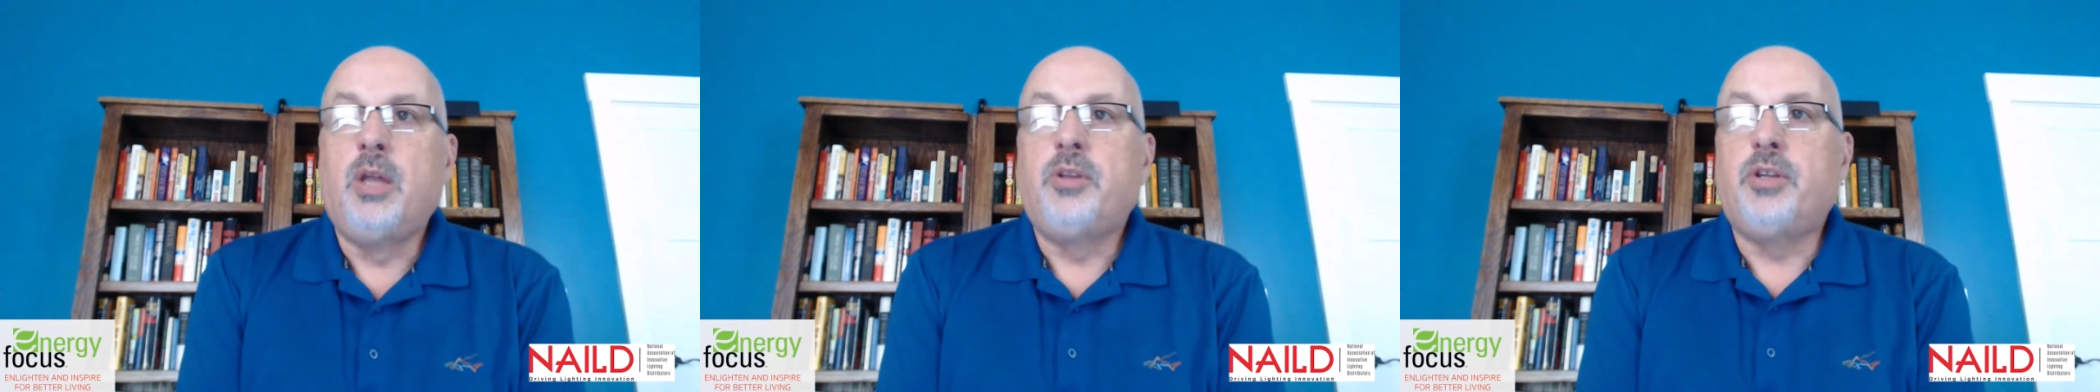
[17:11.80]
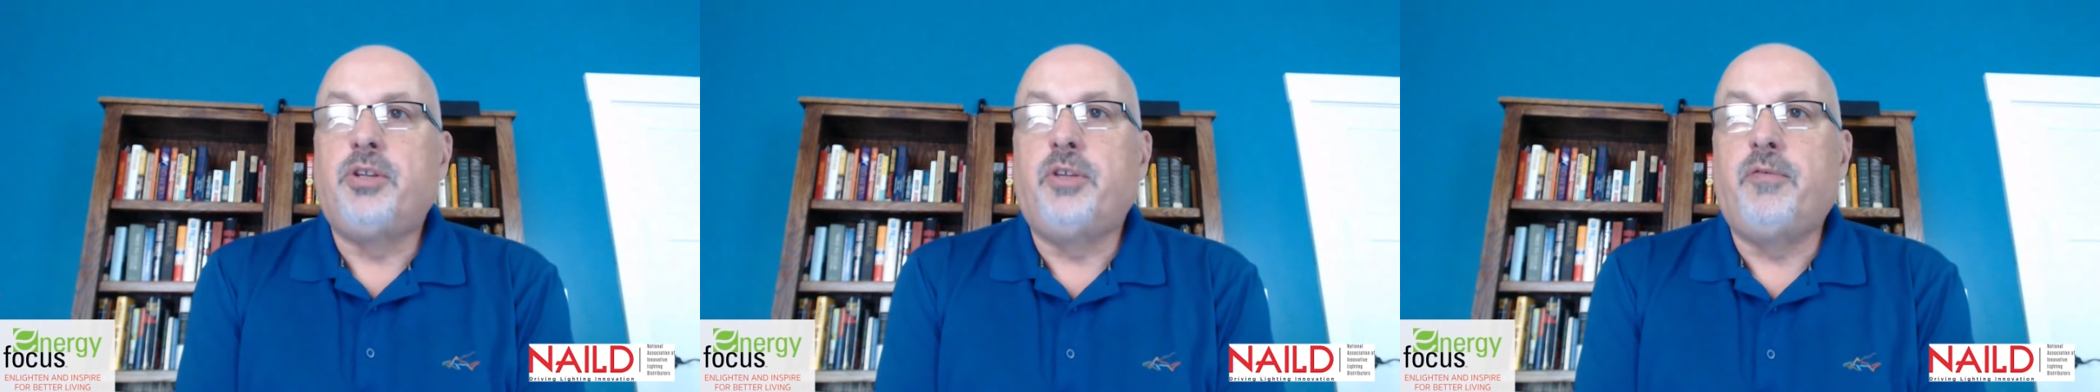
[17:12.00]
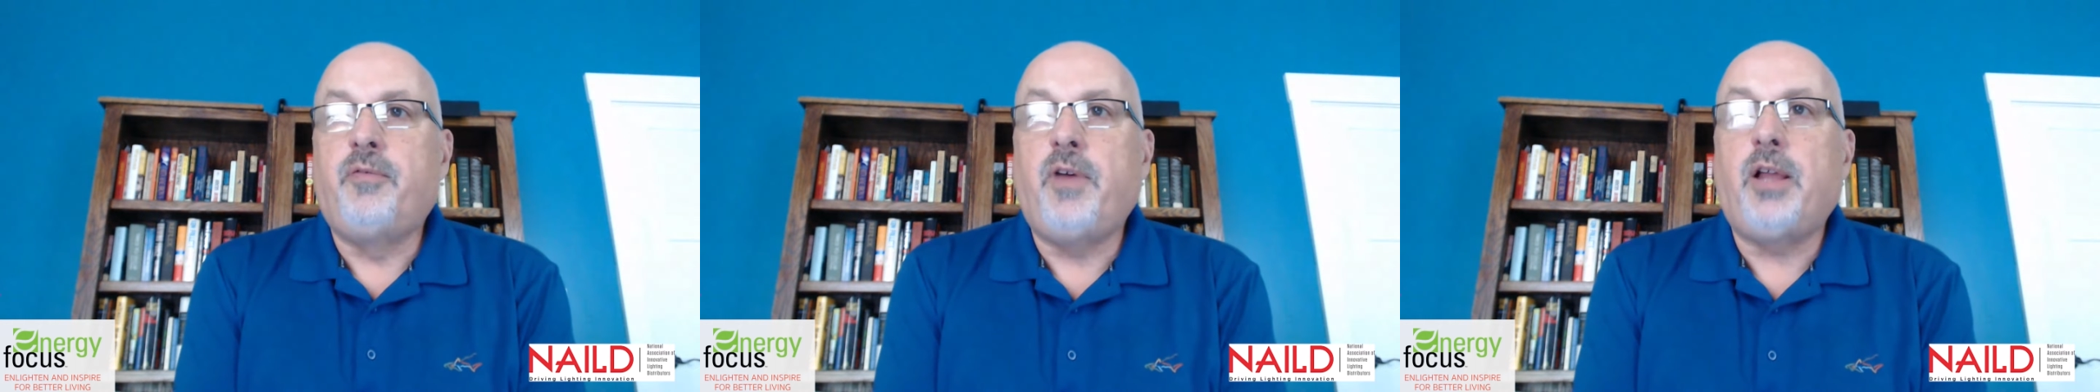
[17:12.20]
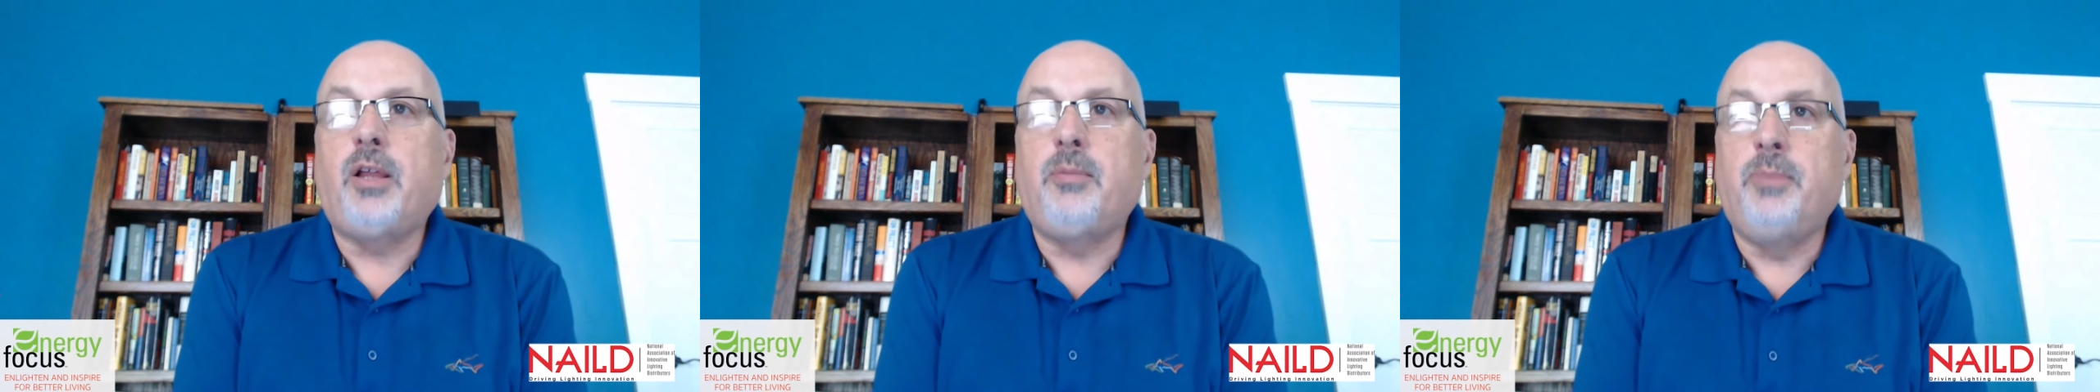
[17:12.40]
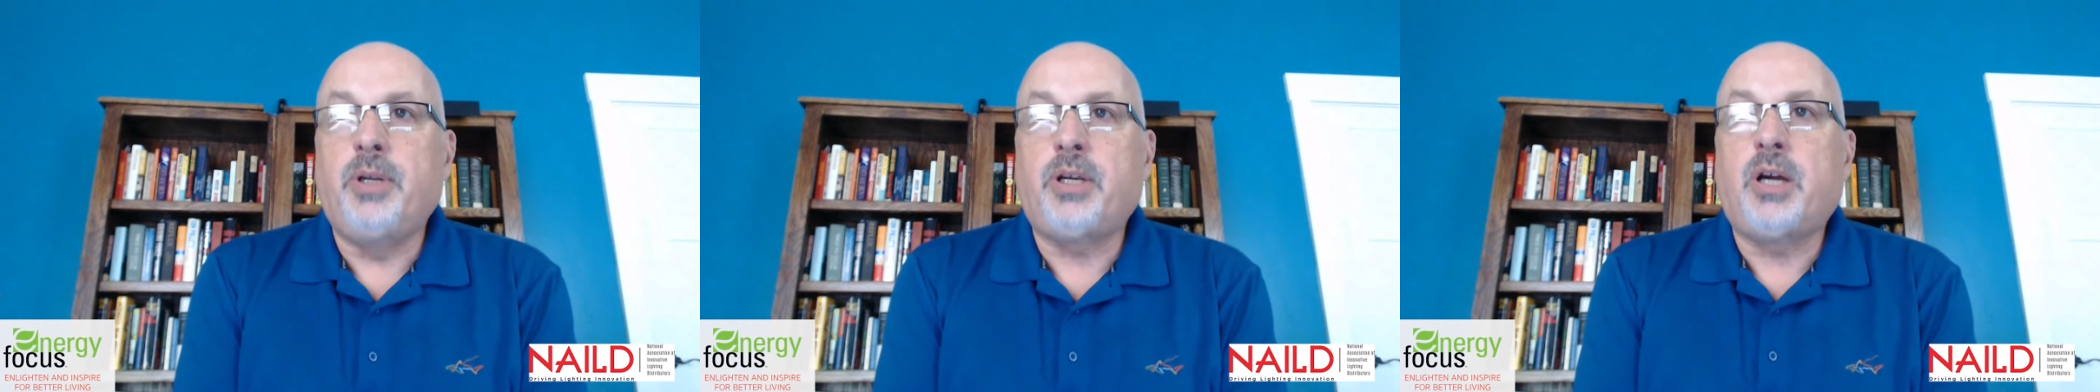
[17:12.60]
The
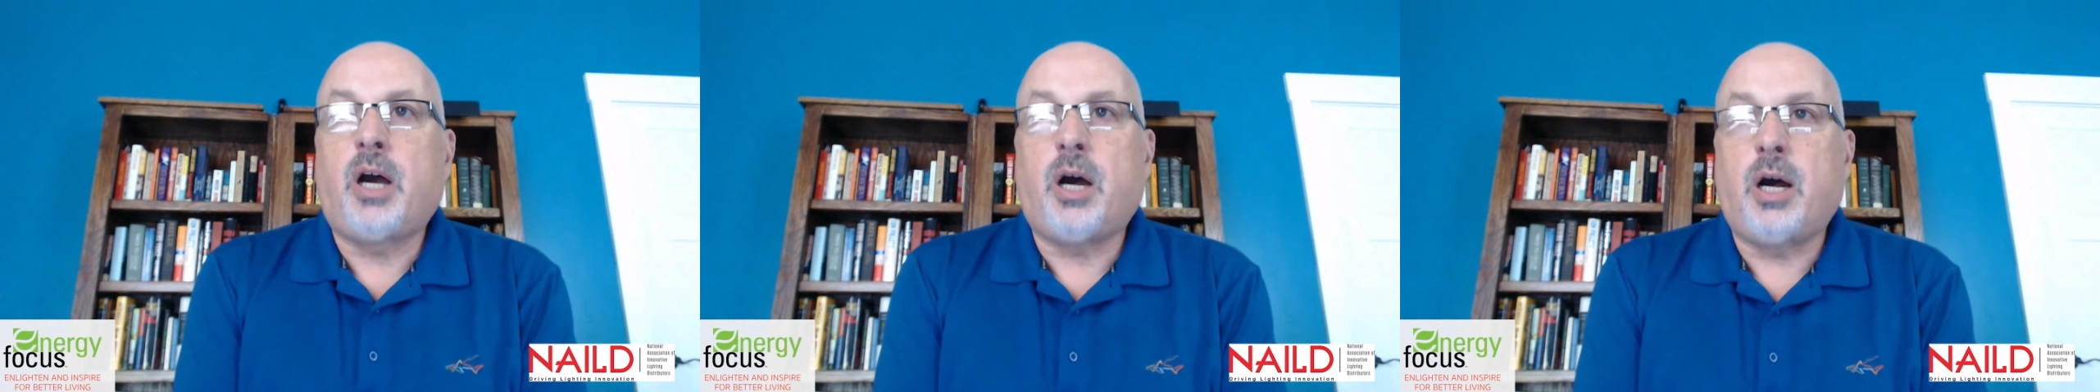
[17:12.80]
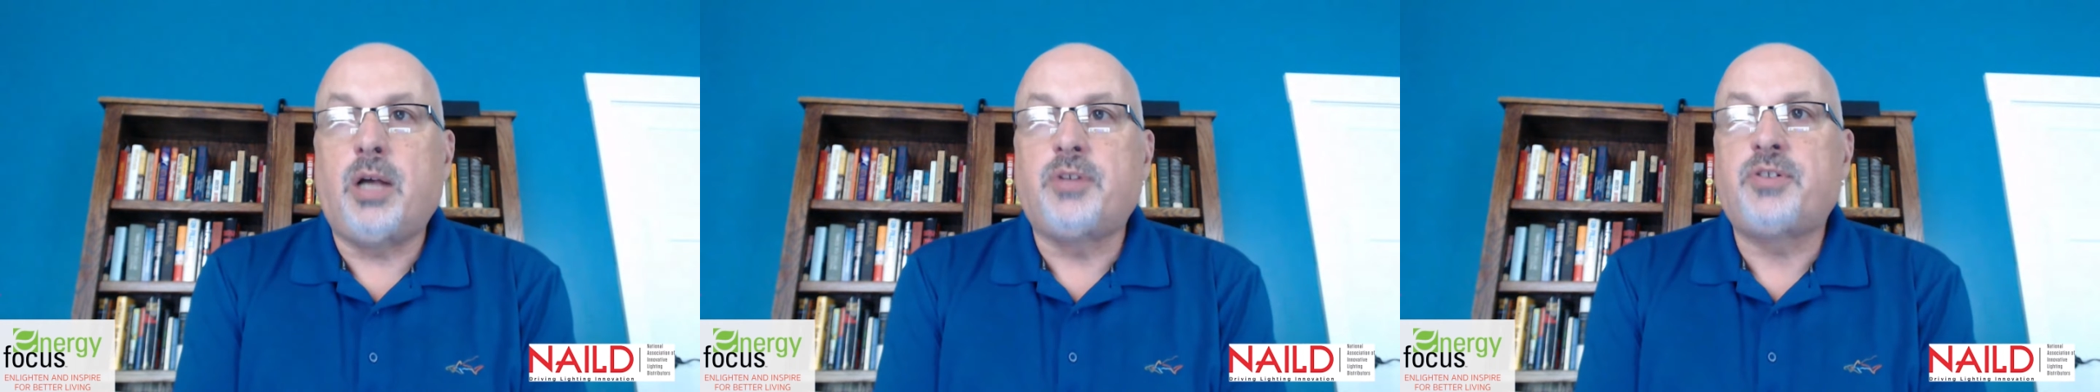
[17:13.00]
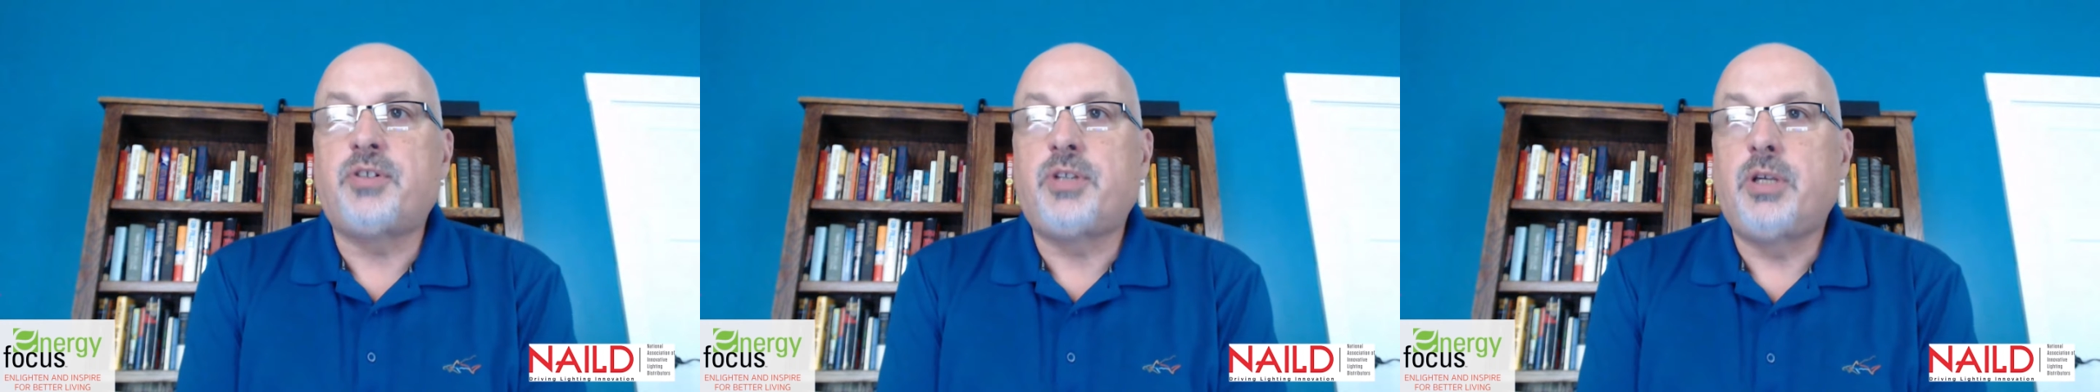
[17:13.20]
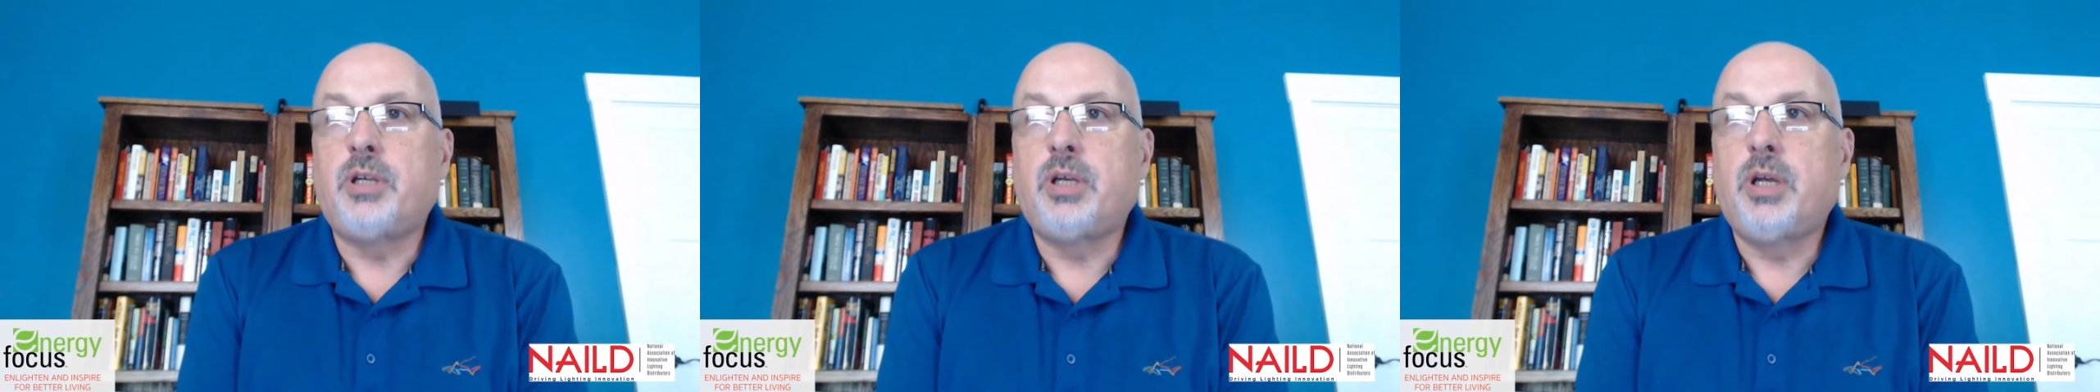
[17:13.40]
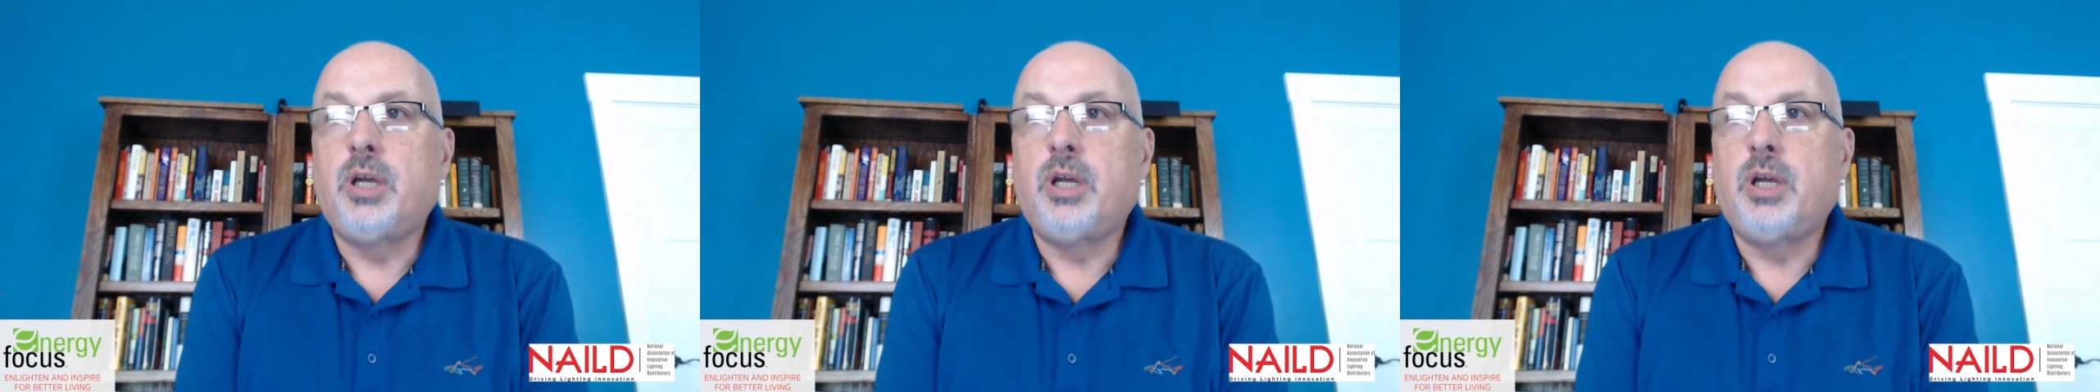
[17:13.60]
development cost